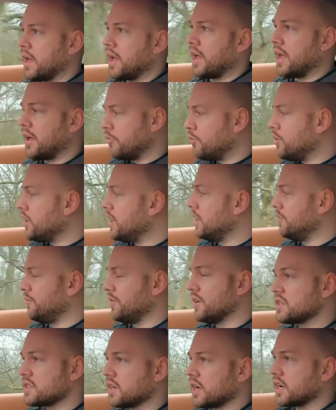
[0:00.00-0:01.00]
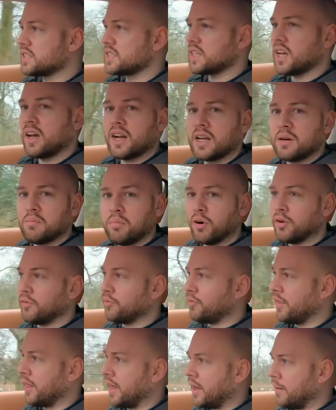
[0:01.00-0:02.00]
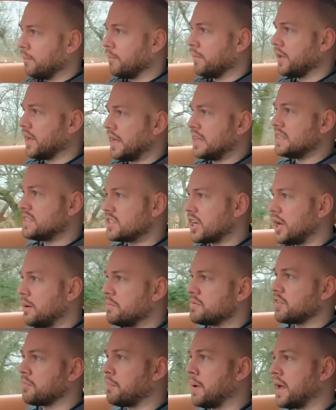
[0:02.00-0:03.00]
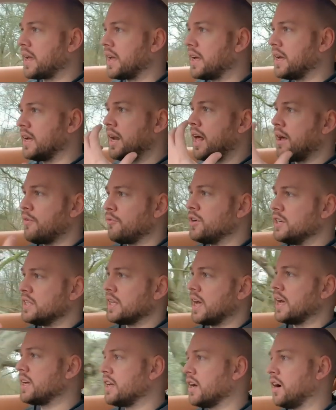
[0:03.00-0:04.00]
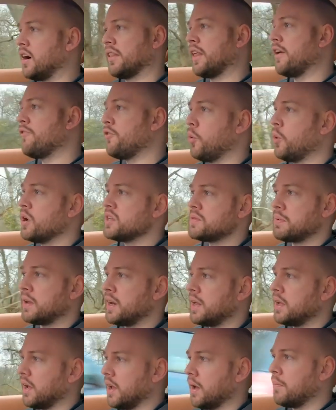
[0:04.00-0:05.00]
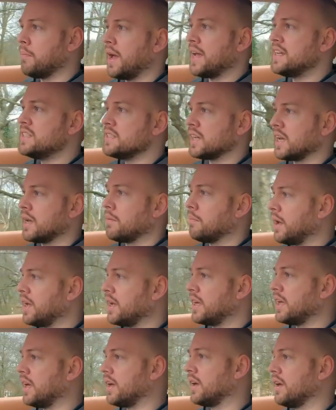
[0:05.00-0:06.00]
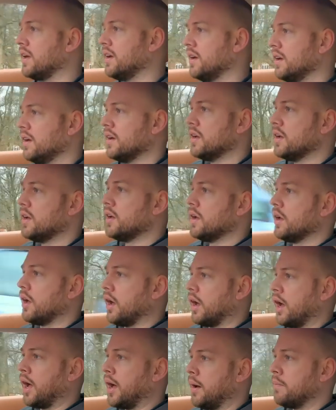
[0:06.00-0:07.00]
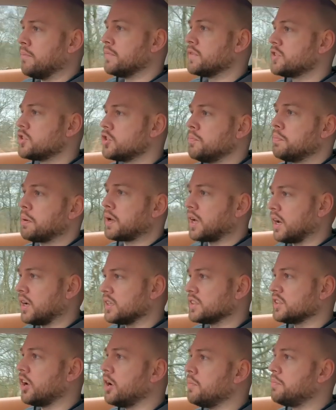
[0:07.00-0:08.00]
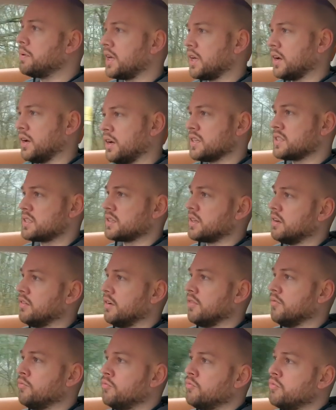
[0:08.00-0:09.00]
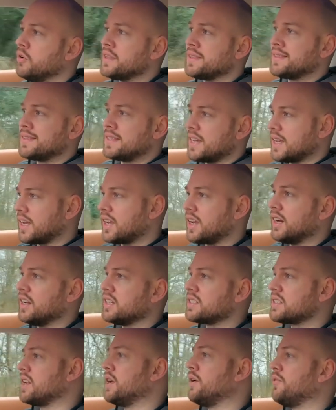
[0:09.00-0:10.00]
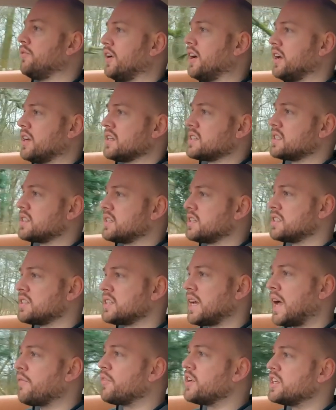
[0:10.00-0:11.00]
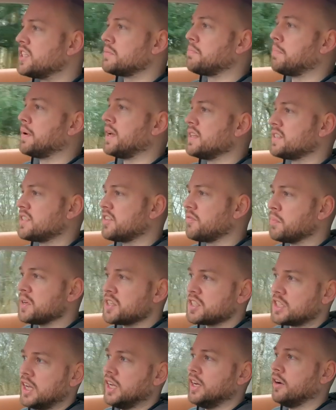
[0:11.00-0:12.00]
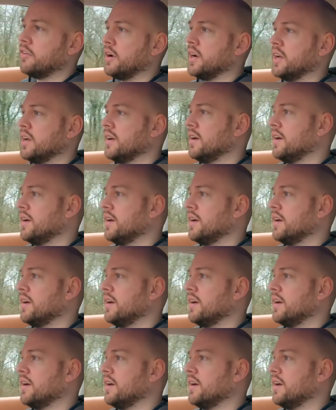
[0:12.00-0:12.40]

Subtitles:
It really feels like a turning point for them in terms of making an everyday car. They've always been amazing at making supercars, hypercars, ridiculously fast, savage bits of machinery.